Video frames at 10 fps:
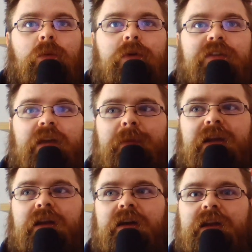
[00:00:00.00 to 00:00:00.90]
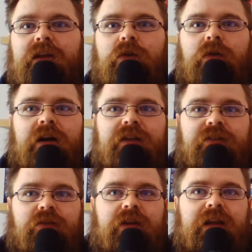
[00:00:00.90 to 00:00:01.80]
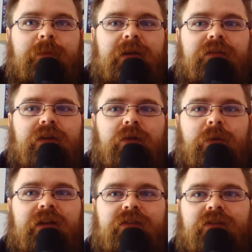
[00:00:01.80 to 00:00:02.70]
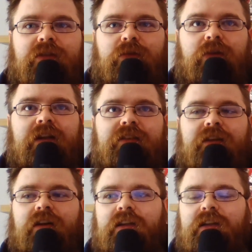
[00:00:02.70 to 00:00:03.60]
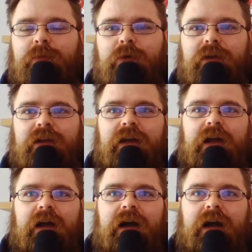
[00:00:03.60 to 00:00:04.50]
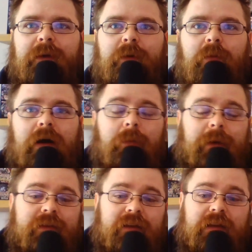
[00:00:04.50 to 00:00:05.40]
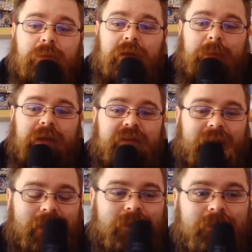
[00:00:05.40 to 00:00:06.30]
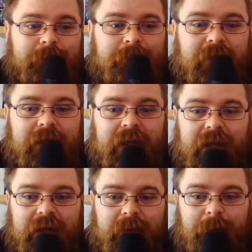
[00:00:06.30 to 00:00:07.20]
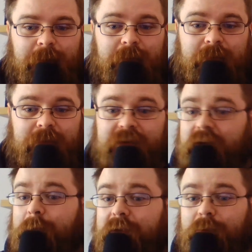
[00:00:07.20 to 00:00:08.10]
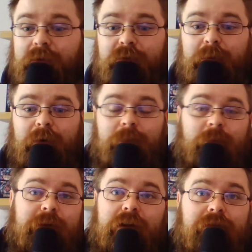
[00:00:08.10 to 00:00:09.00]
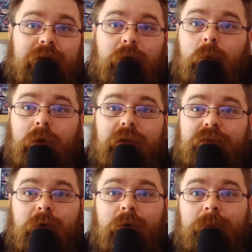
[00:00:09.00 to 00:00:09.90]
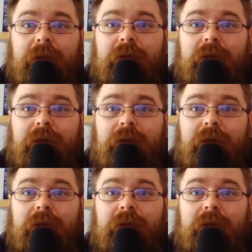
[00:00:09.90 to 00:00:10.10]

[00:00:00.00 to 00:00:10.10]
What does that mean? I hear you guys scream, even though it's crazy early in the morning. Um, well, basically, what it means is um, there's going to be some new support. We don't even know what it's for.